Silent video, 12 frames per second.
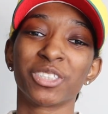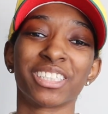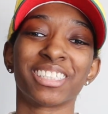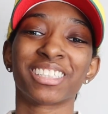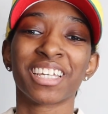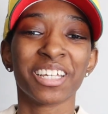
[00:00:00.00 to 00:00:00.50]

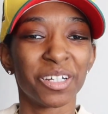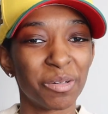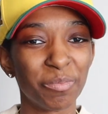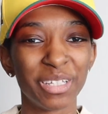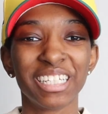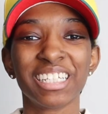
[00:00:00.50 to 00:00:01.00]
just
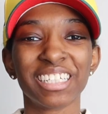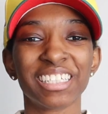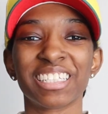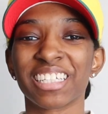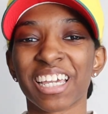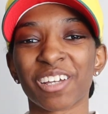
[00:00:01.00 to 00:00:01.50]

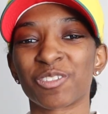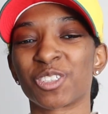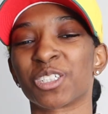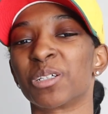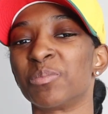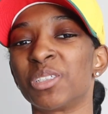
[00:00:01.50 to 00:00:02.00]
immediately have
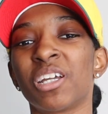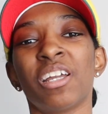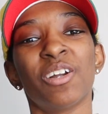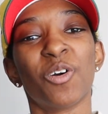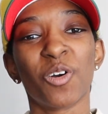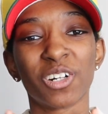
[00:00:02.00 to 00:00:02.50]
jumped
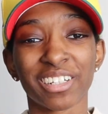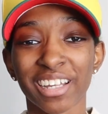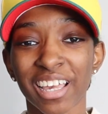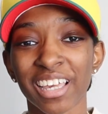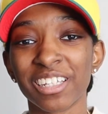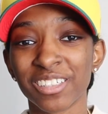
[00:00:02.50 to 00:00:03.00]
on a
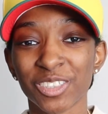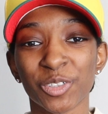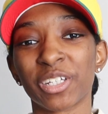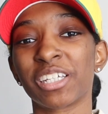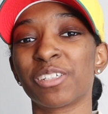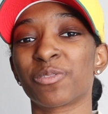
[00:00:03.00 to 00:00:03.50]
hate
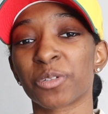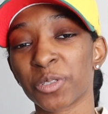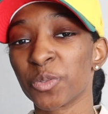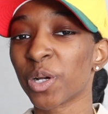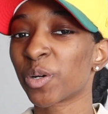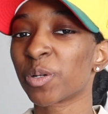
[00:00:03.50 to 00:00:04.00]
train for
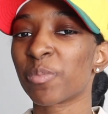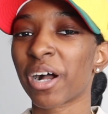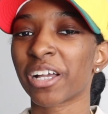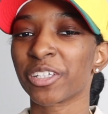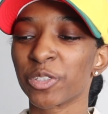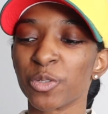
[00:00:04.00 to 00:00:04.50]
New Era
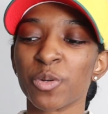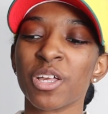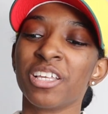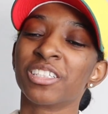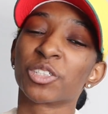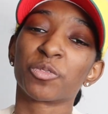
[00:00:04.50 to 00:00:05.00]
by You.
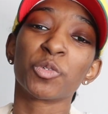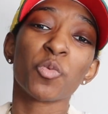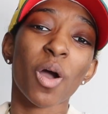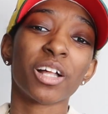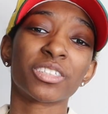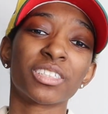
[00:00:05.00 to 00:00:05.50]
So if you
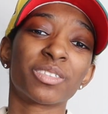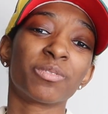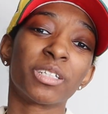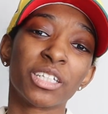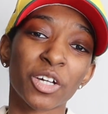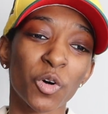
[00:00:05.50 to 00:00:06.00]
watch this
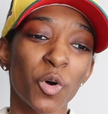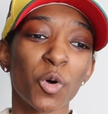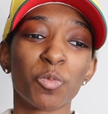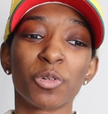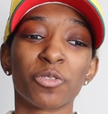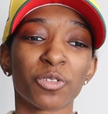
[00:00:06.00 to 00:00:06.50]
video
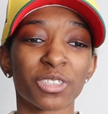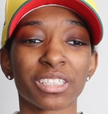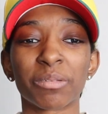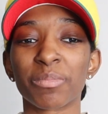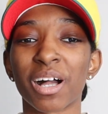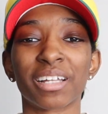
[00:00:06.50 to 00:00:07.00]
hoping for
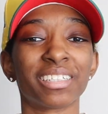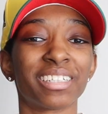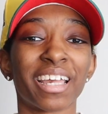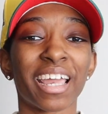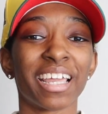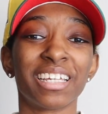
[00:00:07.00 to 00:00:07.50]
somebody
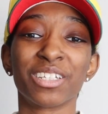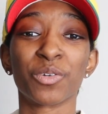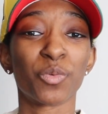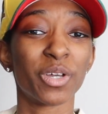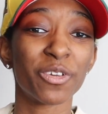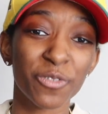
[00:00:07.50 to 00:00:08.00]
to hate it
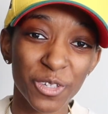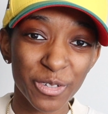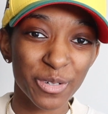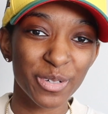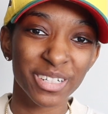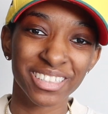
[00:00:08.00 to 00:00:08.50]
with
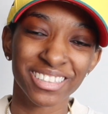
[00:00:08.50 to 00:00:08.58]
you,